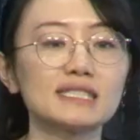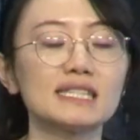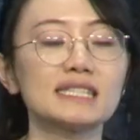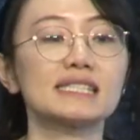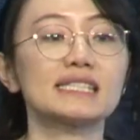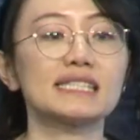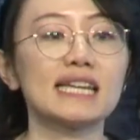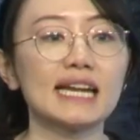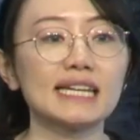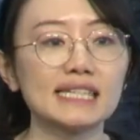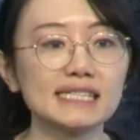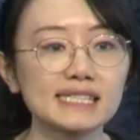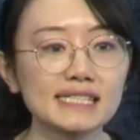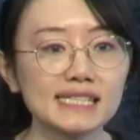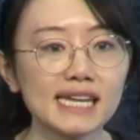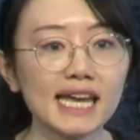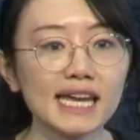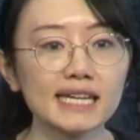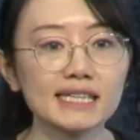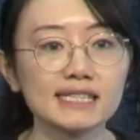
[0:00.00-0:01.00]
the steady
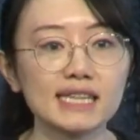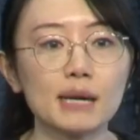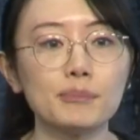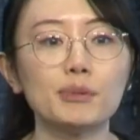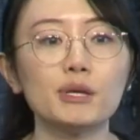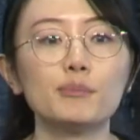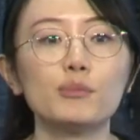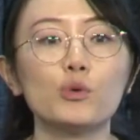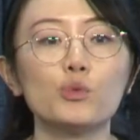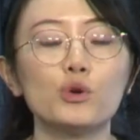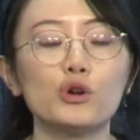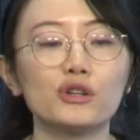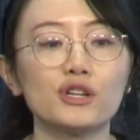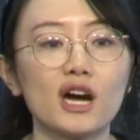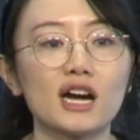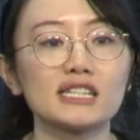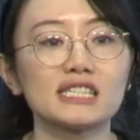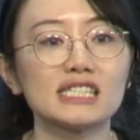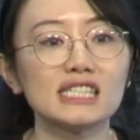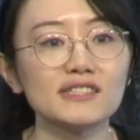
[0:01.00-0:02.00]
state that people will
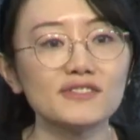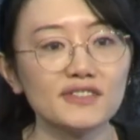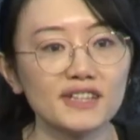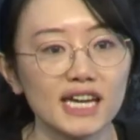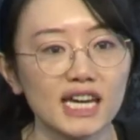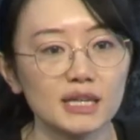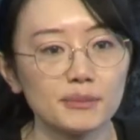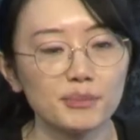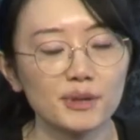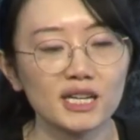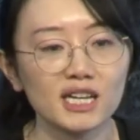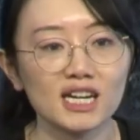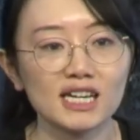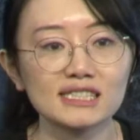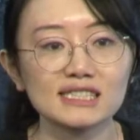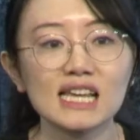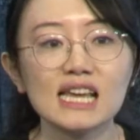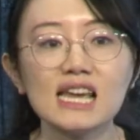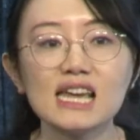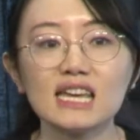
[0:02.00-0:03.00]
not deviate,
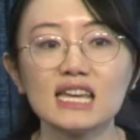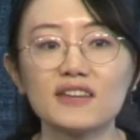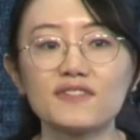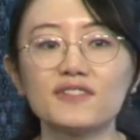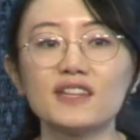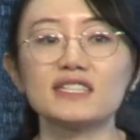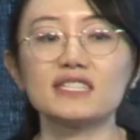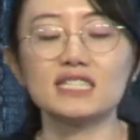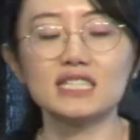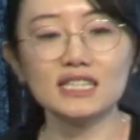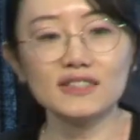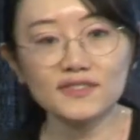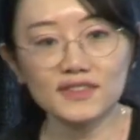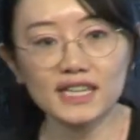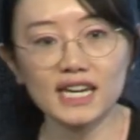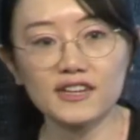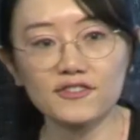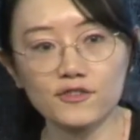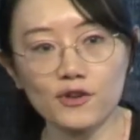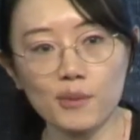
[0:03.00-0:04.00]
because if they
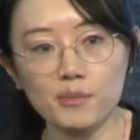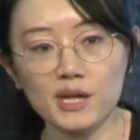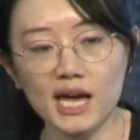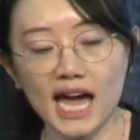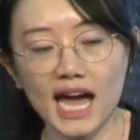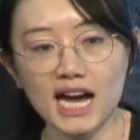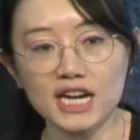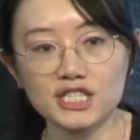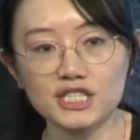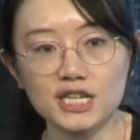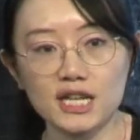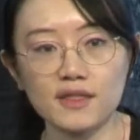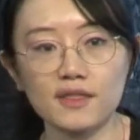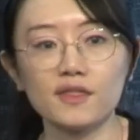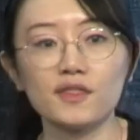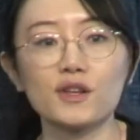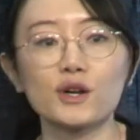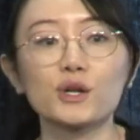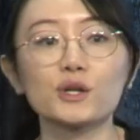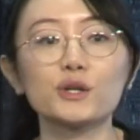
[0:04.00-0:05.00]
deviate from the
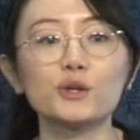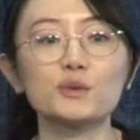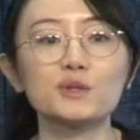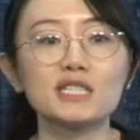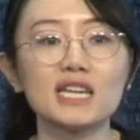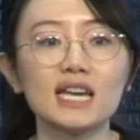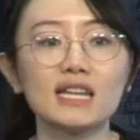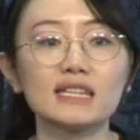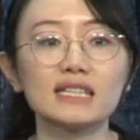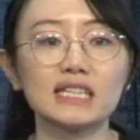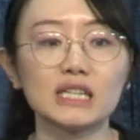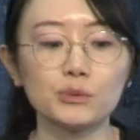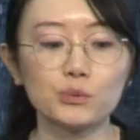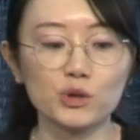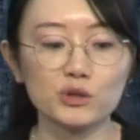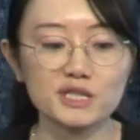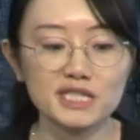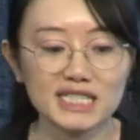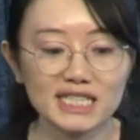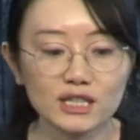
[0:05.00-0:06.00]
action, their utility
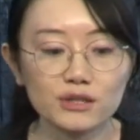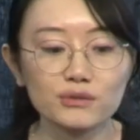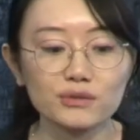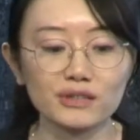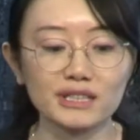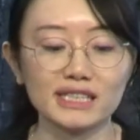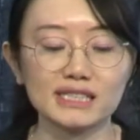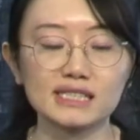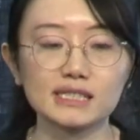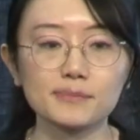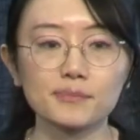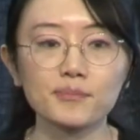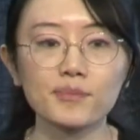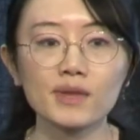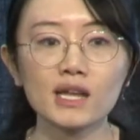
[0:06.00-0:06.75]
will decrease.